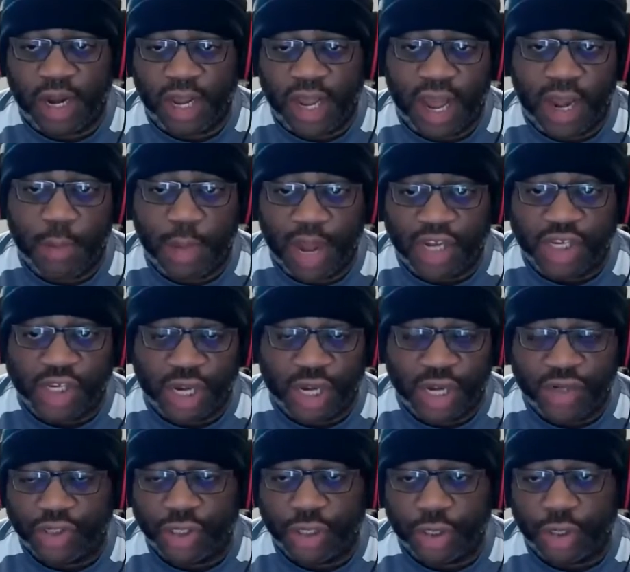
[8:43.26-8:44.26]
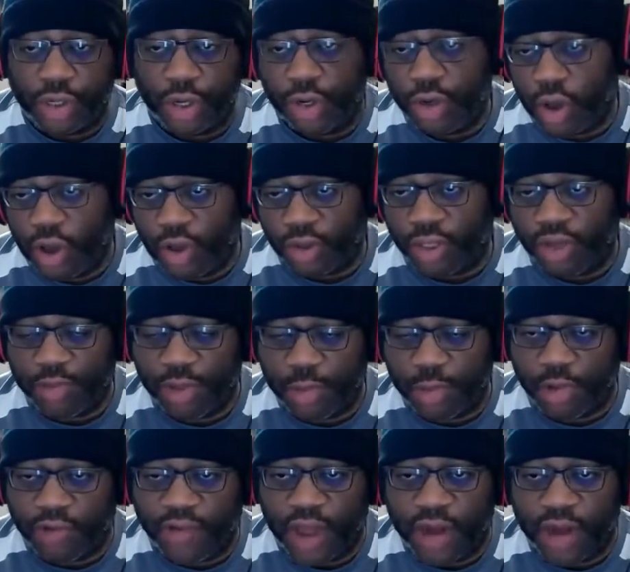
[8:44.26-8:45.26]
animation engine couldn't also have
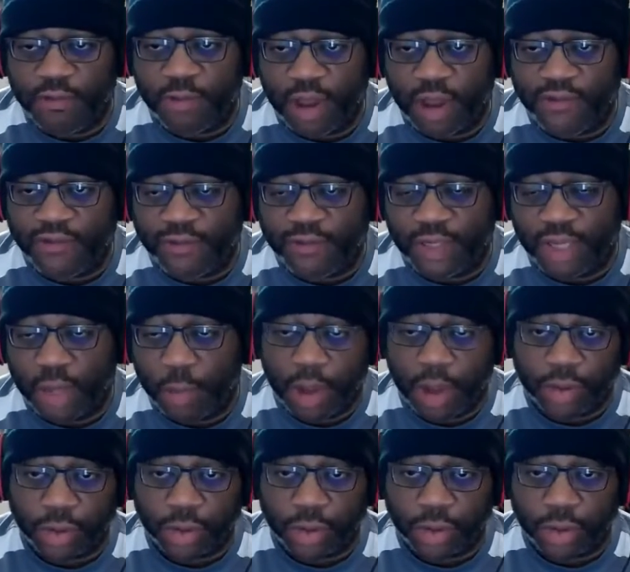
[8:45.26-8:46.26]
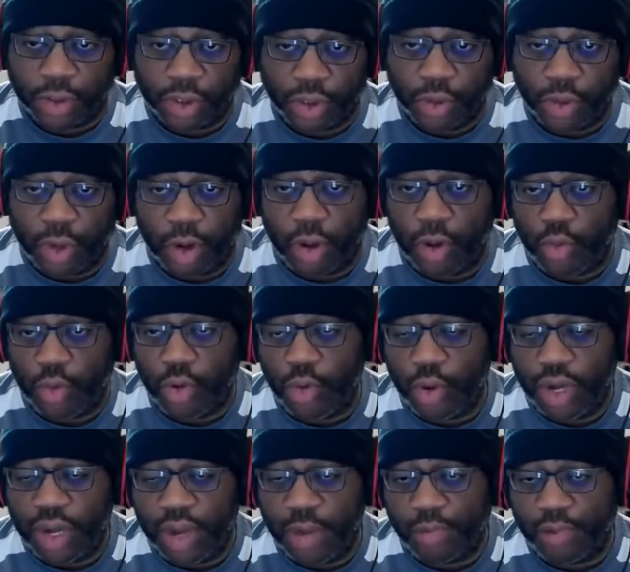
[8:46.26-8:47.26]
been provided by some other studio who
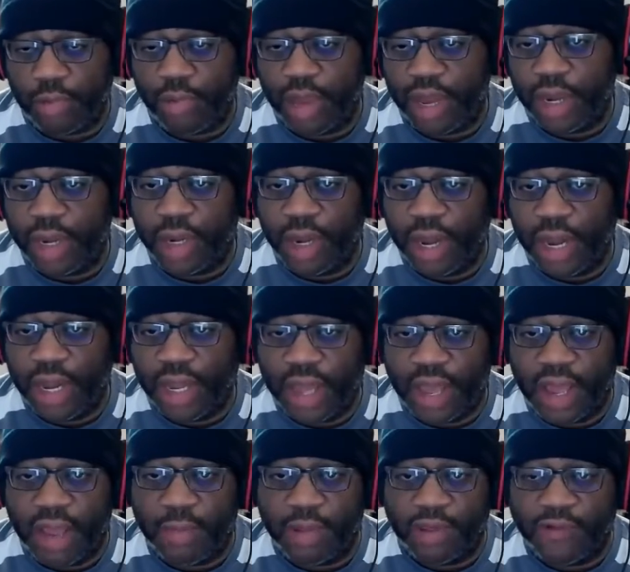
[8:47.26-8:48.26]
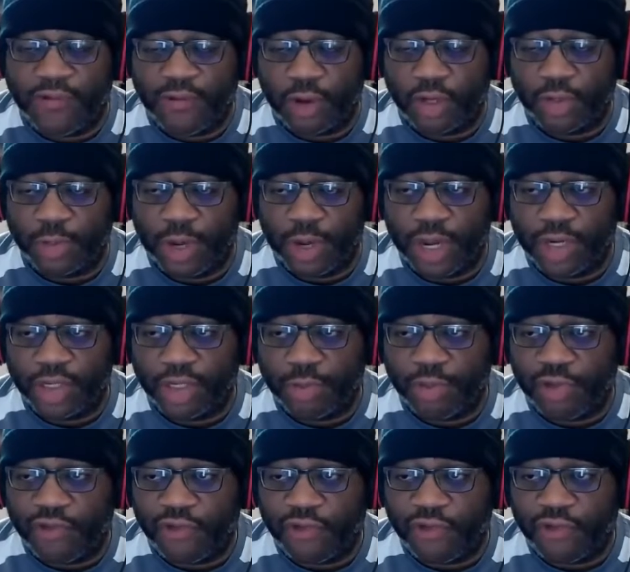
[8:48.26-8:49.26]
had implemented a game in the Frostbite
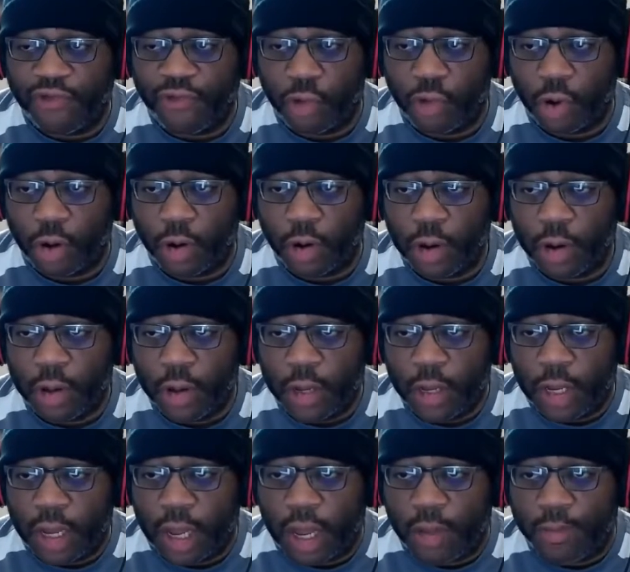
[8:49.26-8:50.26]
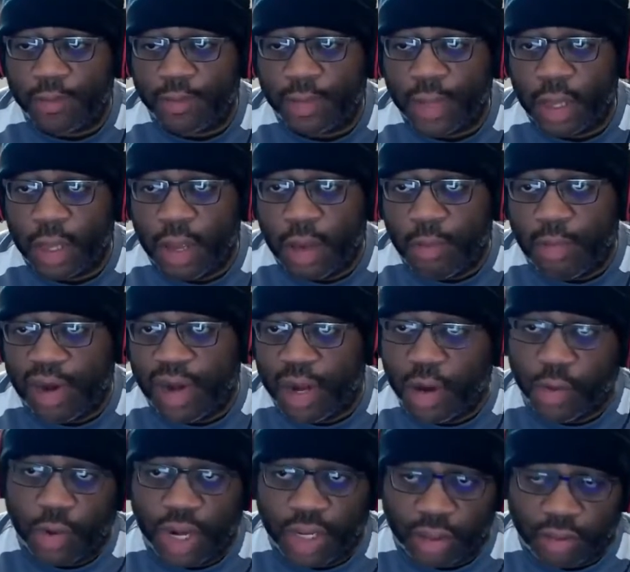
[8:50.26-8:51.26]
engine before. But at
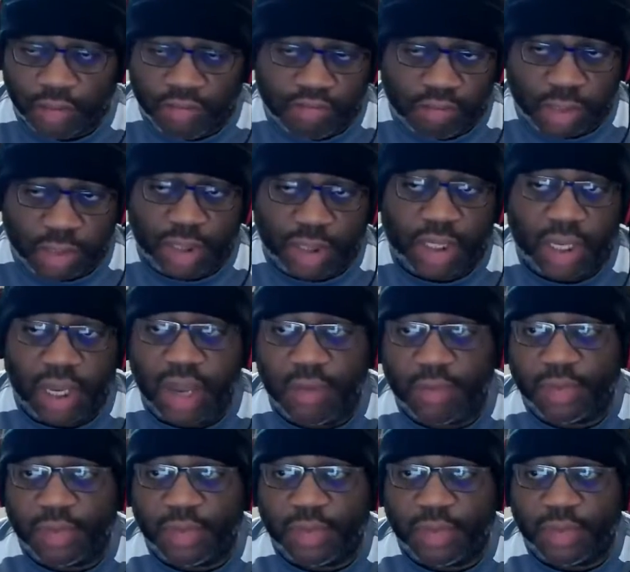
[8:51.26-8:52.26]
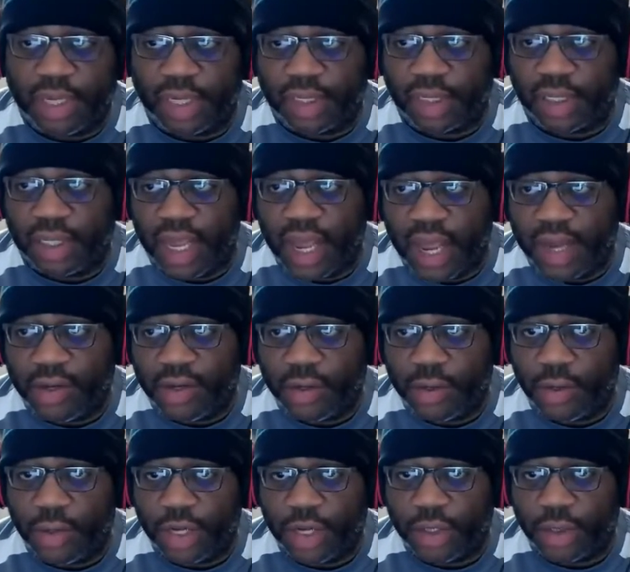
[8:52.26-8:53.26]
any rate, this claim says that they had
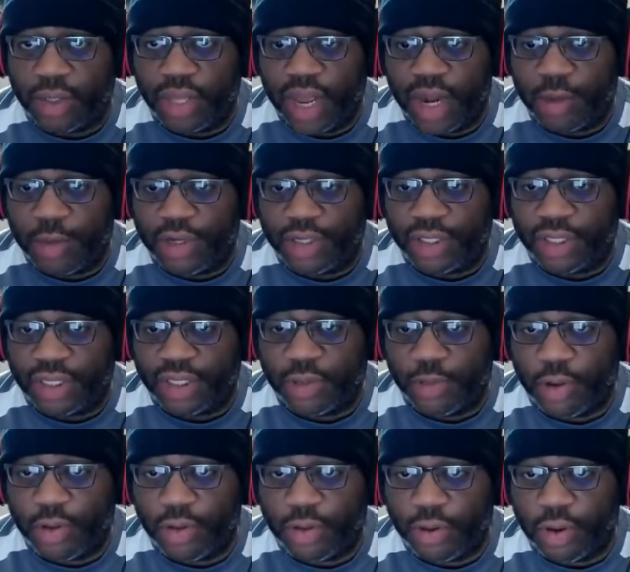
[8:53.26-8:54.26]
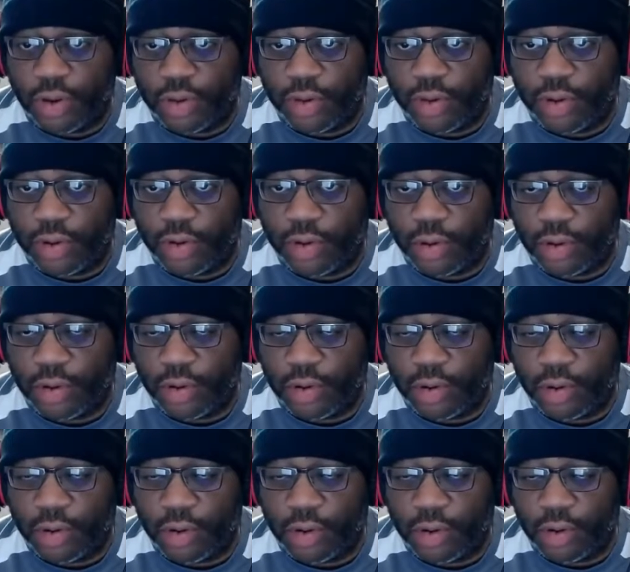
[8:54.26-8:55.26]
to do the animation system on their
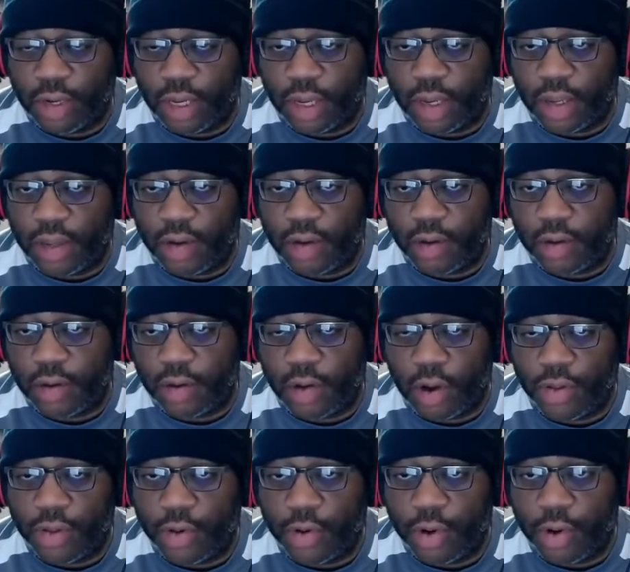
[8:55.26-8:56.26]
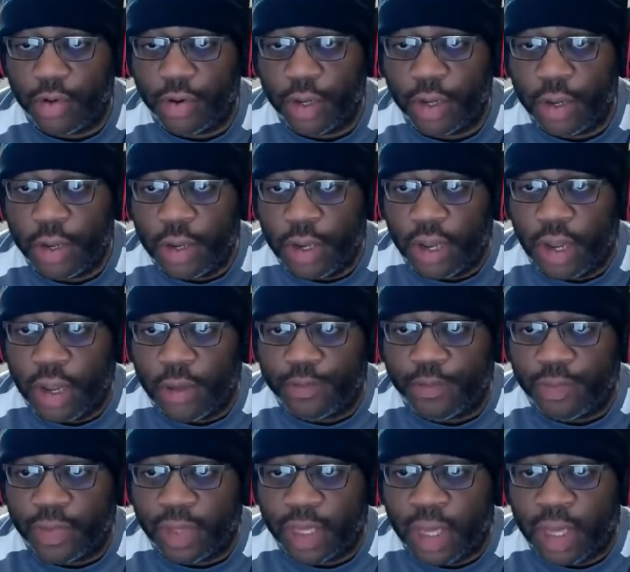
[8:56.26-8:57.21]
own. In